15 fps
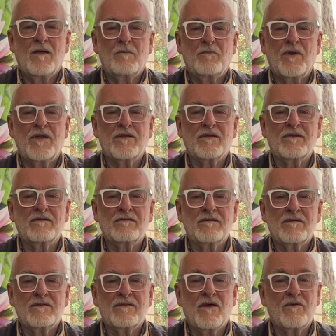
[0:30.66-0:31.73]
Peter,
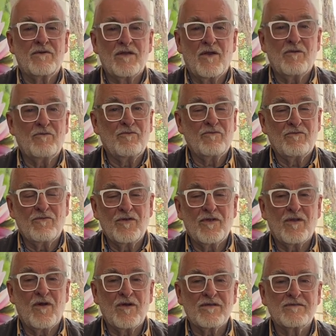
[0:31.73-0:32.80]
though you don't
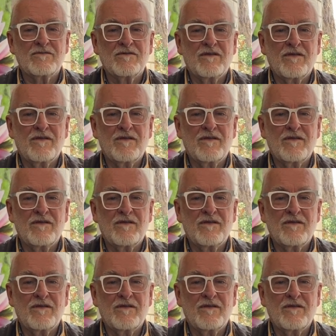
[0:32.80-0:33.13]
realize,